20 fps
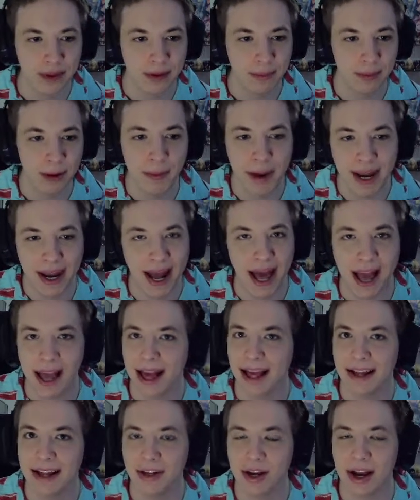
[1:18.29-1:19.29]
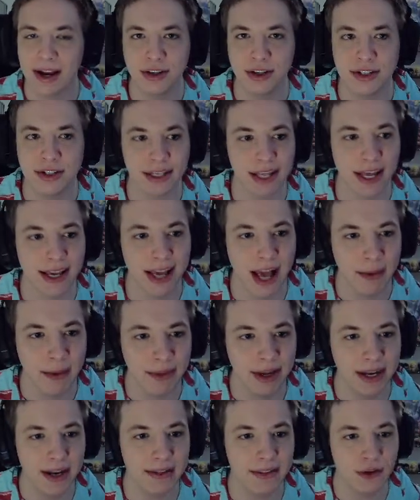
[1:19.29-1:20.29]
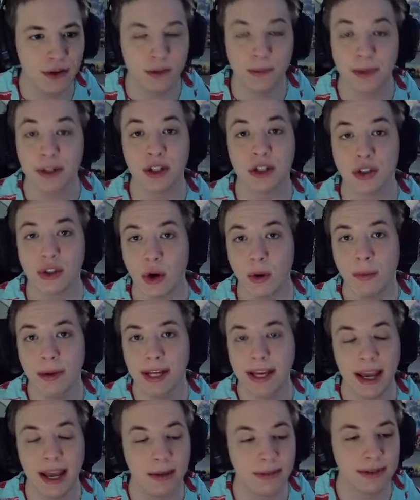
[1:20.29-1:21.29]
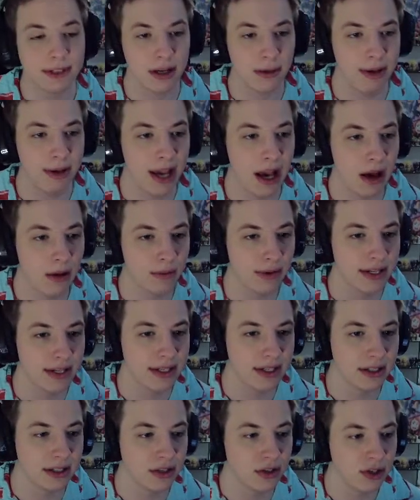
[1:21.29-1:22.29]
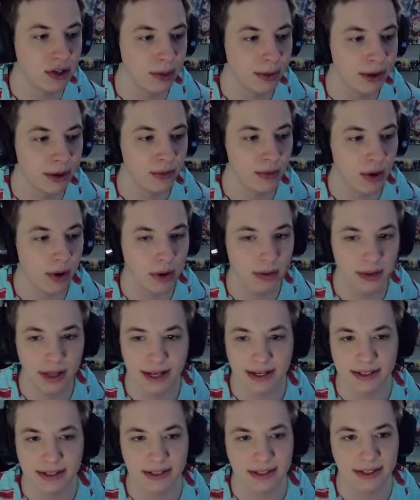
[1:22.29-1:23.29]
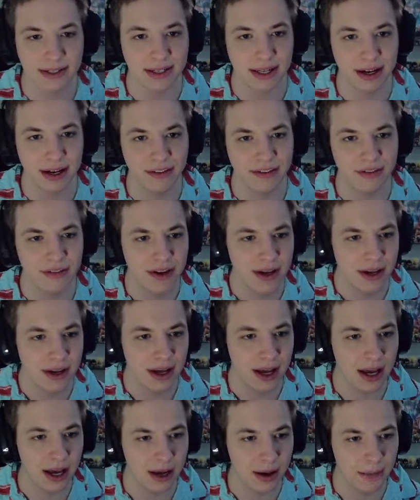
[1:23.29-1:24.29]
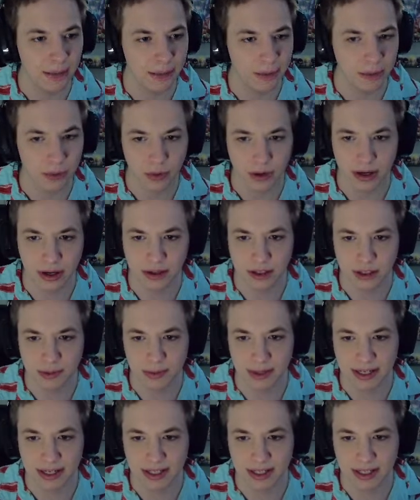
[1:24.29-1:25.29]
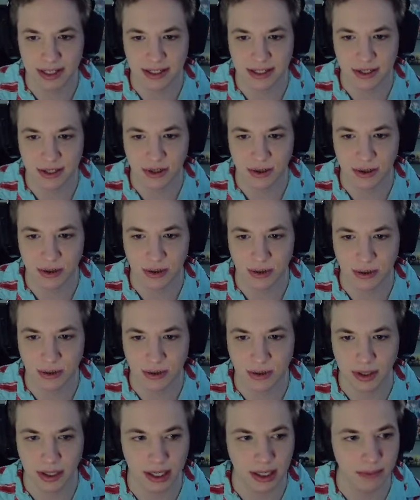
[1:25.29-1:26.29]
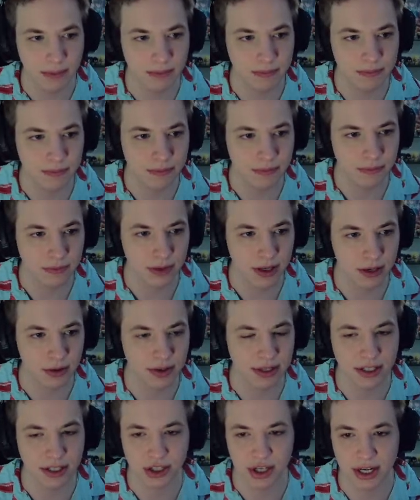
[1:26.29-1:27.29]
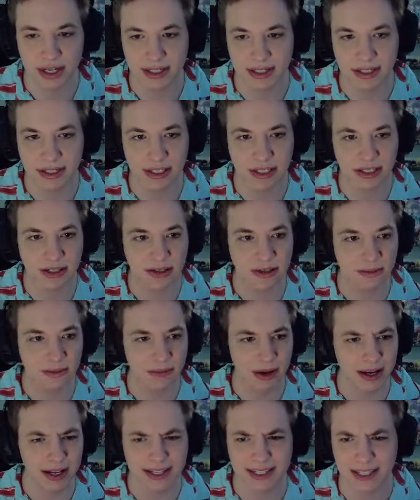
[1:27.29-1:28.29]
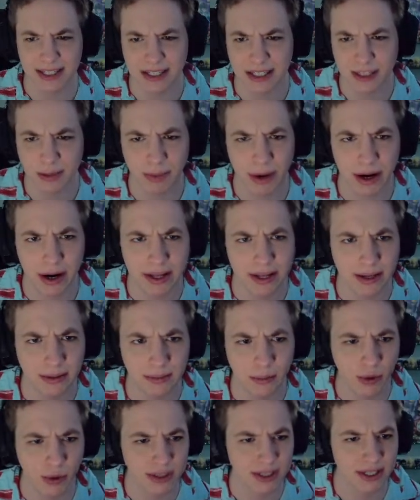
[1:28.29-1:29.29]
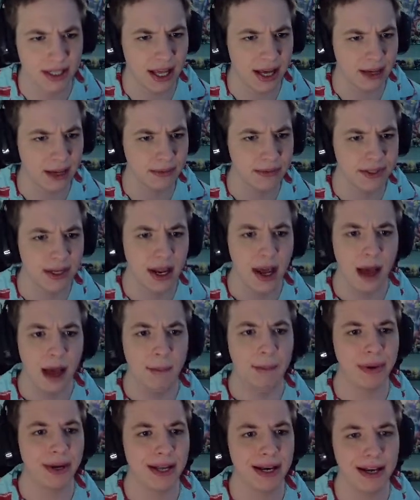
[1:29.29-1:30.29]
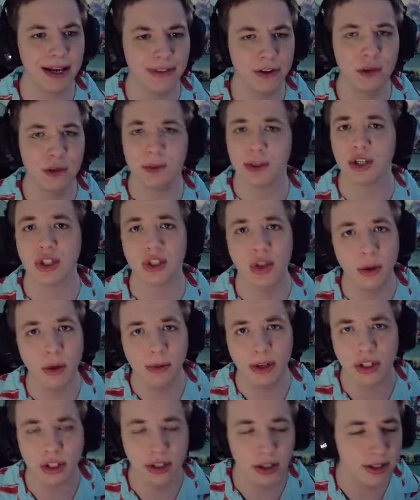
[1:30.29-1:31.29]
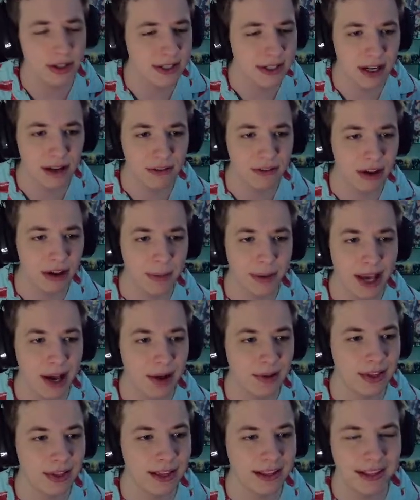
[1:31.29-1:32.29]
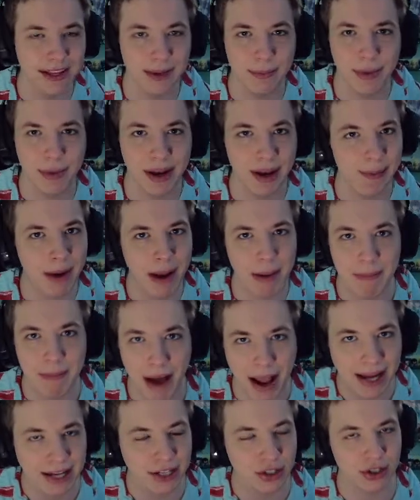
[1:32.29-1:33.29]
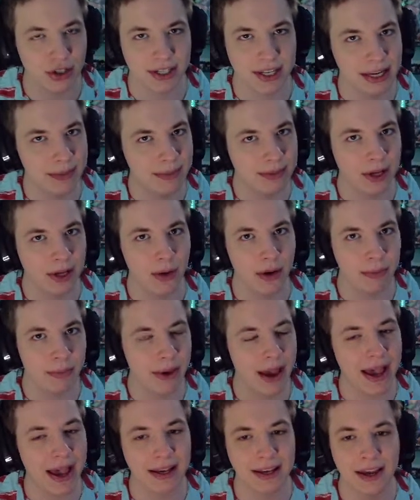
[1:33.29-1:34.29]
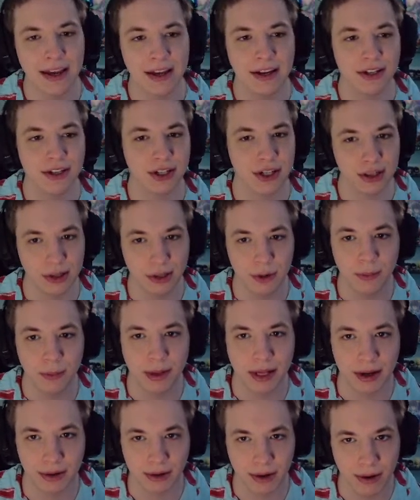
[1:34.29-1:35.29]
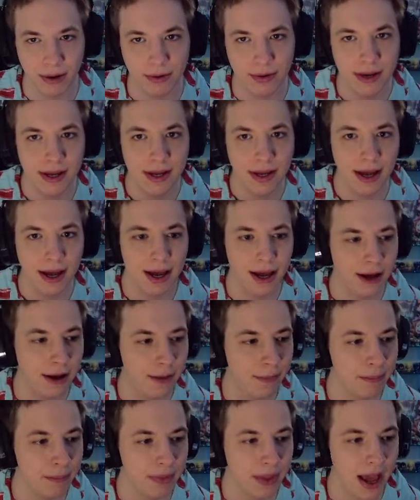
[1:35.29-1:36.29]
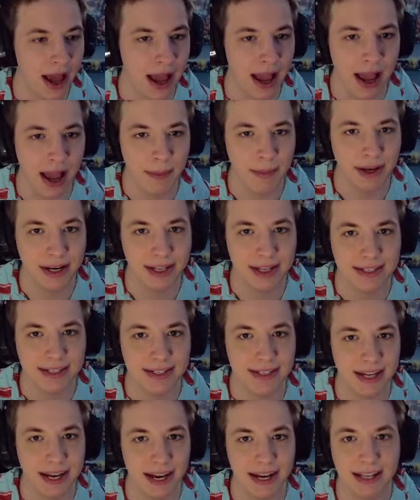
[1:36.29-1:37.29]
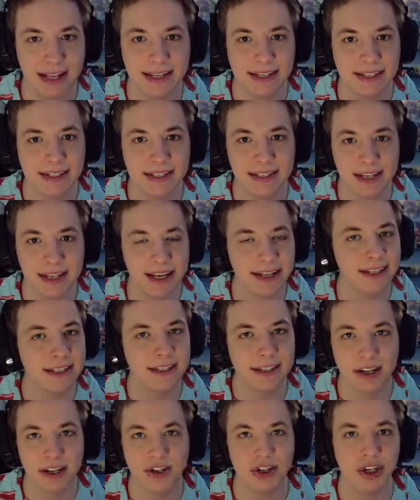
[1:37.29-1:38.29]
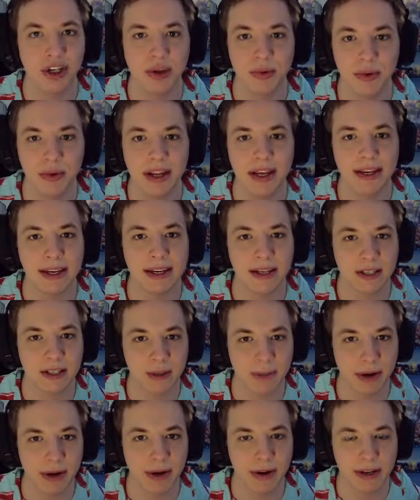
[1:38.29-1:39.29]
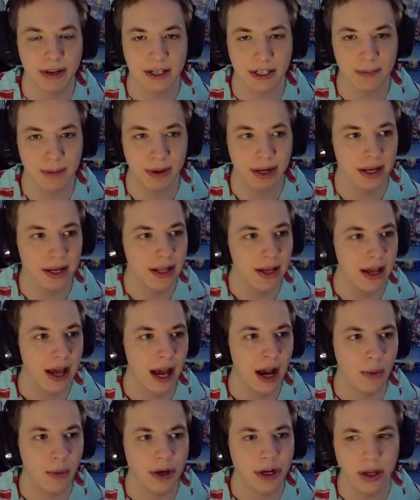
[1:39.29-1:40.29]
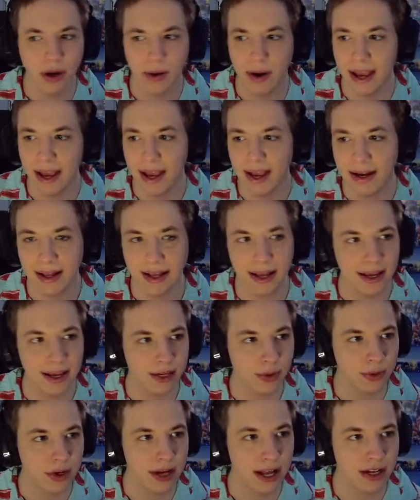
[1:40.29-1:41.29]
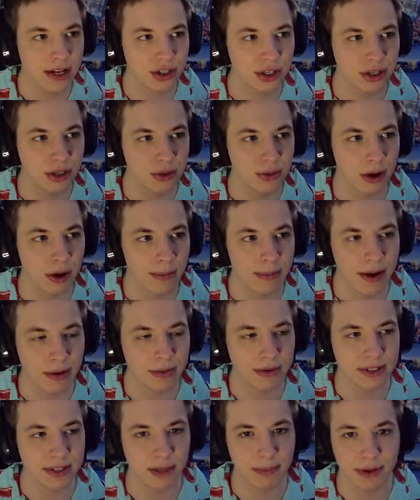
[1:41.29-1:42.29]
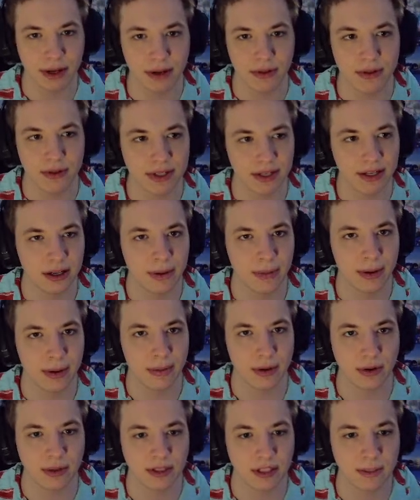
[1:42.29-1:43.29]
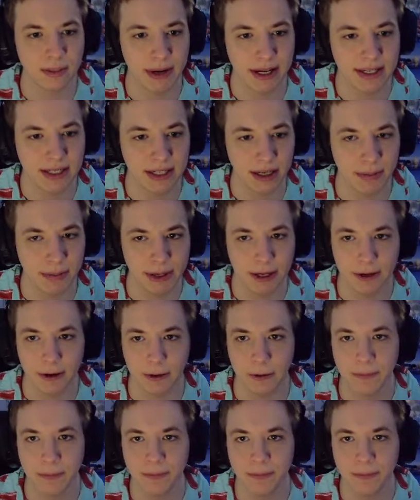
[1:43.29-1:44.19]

But man, I, I, I, just like, I mean, there's been so many games coming out recently, so many roguelites and stuff. Um, we're going to just place this to um, increase the chances. I guess it's spawning more slimes. But uh, there's been so much good stuff coming out lately, but my mind just keeps going back to Loop Hero. Um, I, I, mean, it's, it is, it's such a unique experience, but uh, we're going to go ahead and we're going to actually do our mountains up here. There's a little bit more space up here.